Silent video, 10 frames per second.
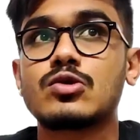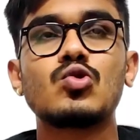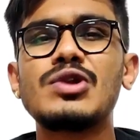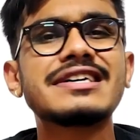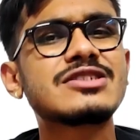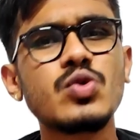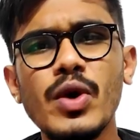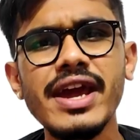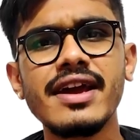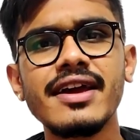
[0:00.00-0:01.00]
the coolest
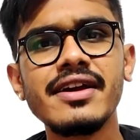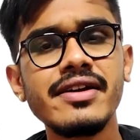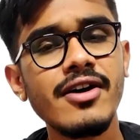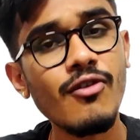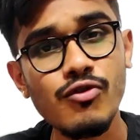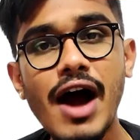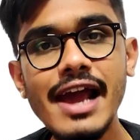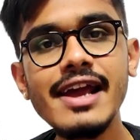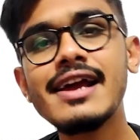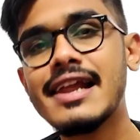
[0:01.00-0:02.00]
way.
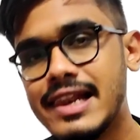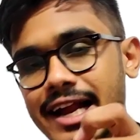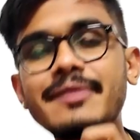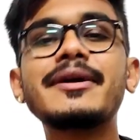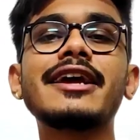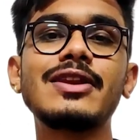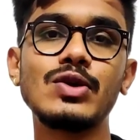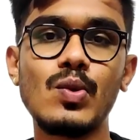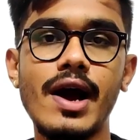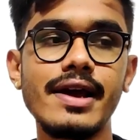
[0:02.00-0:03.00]
Why? Let me tell
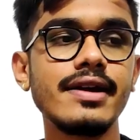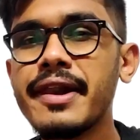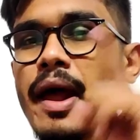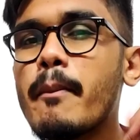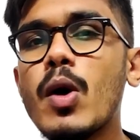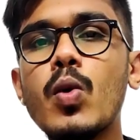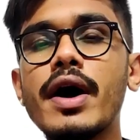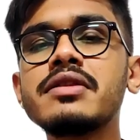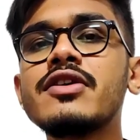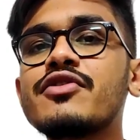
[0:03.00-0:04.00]
you why. Number
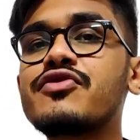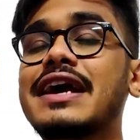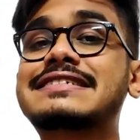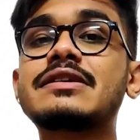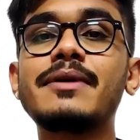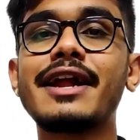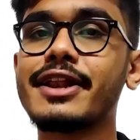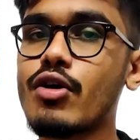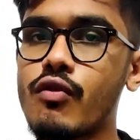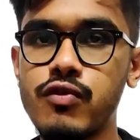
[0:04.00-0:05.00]
one,
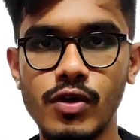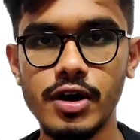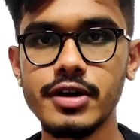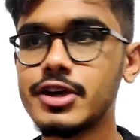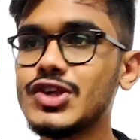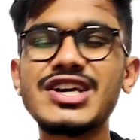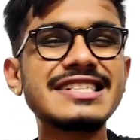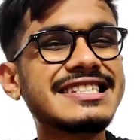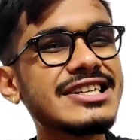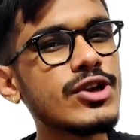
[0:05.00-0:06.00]
flexibility of work. You
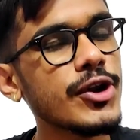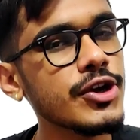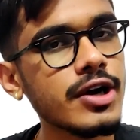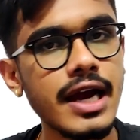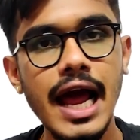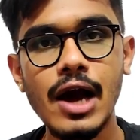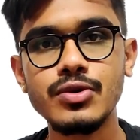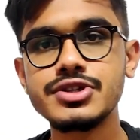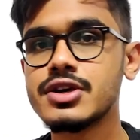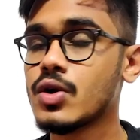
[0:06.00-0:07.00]
can sit on your
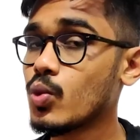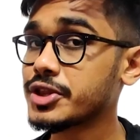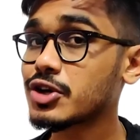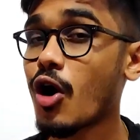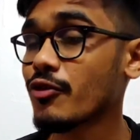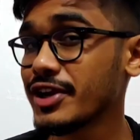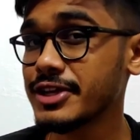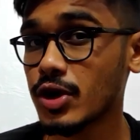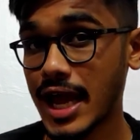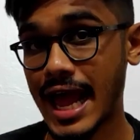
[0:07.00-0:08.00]
couch with a coffee in
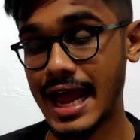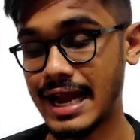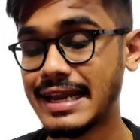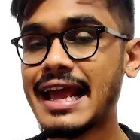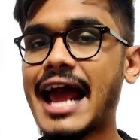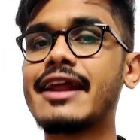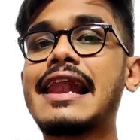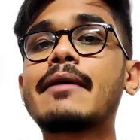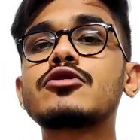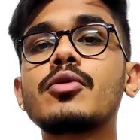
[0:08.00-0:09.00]
your hand and a
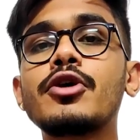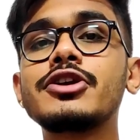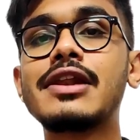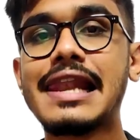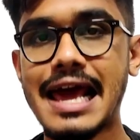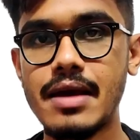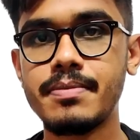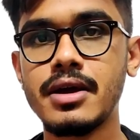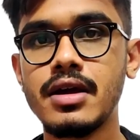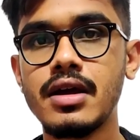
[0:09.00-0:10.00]
laptop on your lap.